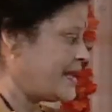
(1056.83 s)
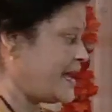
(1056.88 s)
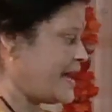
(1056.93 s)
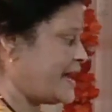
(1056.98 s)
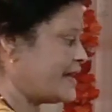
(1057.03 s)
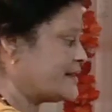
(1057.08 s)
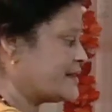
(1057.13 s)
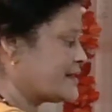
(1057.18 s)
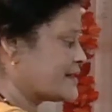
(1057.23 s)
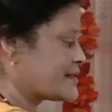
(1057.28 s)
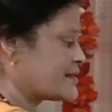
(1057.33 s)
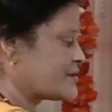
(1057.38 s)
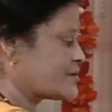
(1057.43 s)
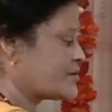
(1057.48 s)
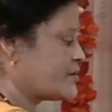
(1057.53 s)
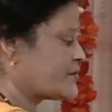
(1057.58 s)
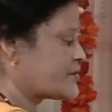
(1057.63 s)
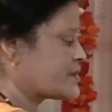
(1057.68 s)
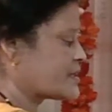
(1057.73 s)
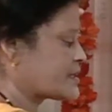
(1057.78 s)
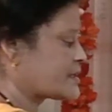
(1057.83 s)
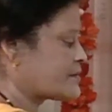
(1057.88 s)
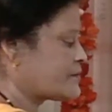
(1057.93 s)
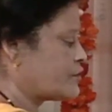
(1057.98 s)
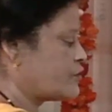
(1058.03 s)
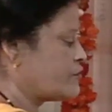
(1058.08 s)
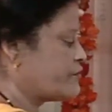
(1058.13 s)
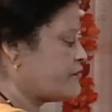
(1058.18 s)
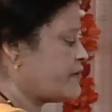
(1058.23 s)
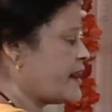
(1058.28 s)
And this is of 6
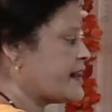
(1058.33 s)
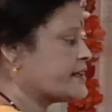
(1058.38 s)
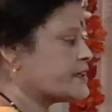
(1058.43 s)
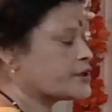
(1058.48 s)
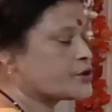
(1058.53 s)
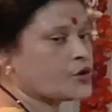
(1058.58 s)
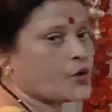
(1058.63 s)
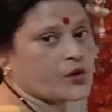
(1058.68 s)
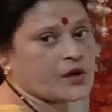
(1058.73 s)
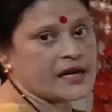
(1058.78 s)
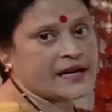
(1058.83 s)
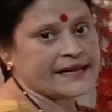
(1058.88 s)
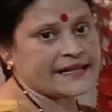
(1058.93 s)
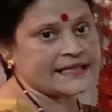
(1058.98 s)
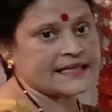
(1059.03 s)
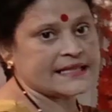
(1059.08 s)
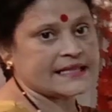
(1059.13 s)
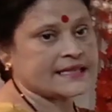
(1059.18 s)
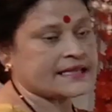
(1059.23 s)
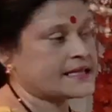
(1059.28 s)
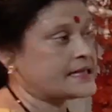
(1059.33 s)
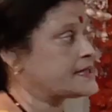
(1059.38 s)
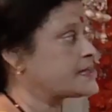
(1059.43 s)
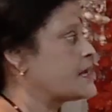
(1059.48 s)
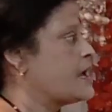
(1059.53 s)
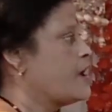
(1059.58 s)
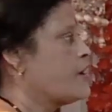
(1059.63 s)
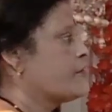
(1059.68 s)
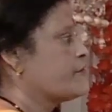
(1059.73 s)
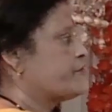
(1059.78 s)
volt. Find the total resistance.
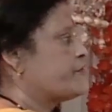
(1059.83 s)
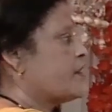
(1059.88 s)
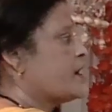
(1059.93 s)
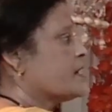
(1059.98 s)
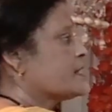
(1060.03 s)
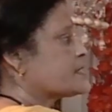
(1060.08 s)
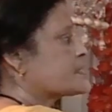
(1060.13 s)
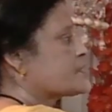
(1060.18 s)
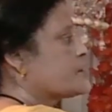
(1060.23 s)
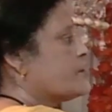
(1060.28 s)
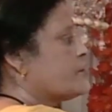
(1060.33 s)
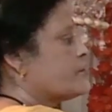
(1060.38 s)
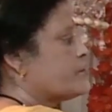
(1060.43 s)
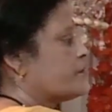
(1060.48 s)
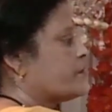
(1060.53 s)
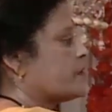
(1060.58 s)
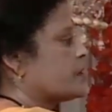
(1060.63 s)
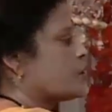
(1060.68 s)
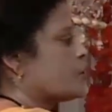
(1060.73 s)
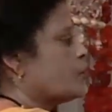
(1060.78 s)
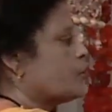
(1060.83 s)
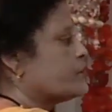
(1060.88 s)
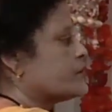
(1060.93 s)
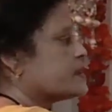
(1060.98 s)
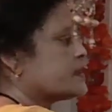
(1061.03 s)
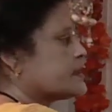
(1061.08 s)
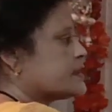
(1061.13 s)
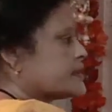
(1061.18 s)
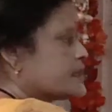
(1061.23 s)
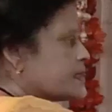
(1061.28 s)
First, we will go
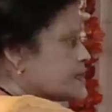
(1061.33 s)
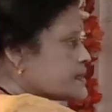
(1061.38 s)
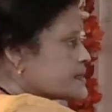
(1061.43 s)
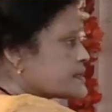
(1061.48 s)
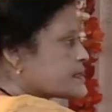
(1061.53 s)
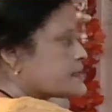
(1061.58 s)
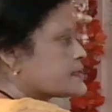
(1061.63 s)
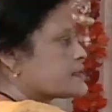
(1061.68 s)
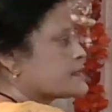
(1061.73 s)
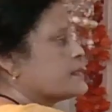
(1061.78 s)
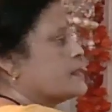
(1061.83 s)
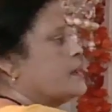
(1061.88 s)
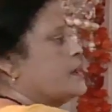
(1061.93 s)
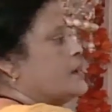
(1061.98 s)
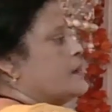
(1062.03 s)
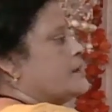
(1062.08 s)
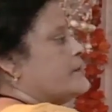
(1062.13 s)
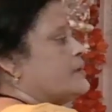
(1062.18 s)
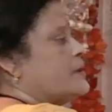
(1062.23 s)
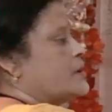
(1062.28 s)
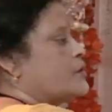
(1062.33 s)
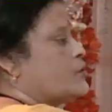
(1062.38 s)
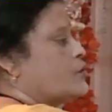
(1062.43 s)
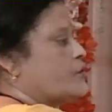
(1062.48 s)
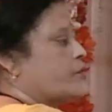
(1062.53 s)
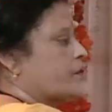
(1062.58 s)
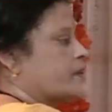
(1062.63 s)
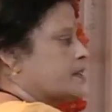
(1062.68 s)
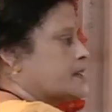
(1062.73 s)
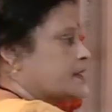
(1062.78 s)
with this. We will go
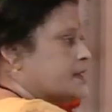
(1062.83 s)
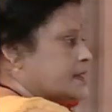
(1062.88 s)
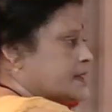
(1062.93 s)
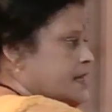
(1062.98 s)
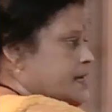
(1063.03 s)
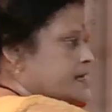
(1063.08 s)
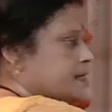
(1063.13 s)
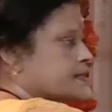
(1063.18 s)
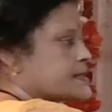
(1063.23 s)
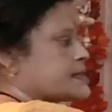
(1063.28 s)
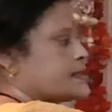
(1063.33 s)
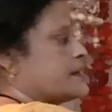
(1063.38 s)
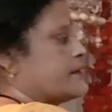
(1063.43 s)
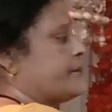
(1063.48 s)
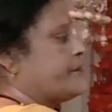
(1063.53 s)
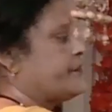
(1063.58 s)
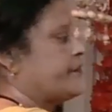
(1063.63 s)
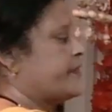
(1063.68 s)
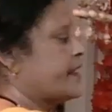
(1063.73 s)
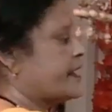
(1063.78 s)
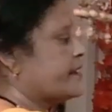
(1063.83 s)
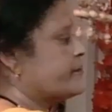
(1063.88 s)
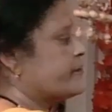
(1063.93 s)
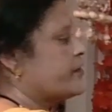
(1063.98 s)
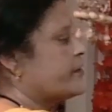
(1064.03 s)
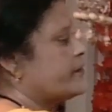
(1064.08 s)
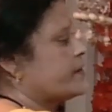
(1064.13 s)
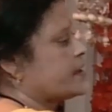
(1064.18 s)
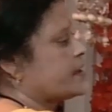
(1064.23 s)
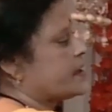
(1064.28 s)
with this. Then
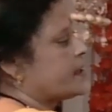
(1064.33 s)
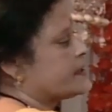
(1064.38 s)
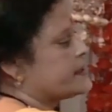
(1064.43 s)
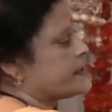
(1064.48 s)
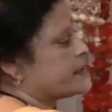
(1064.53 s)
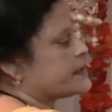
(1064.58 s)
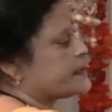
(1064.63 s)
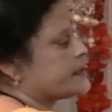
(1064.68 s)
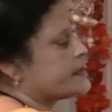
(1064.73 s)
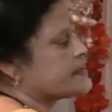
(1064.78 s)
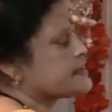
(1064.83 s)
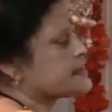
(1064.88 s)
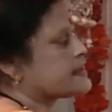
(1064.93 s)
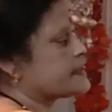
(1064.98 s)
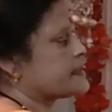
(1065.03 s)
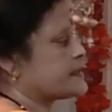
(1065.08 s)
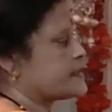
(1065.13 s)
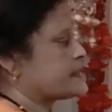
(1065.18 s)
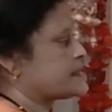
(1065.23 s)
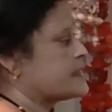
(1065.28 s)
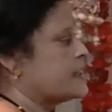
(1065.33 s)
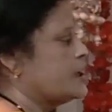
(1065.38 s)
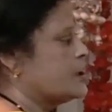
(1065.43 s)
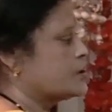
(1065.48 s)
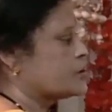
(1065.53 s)
we will connect in series.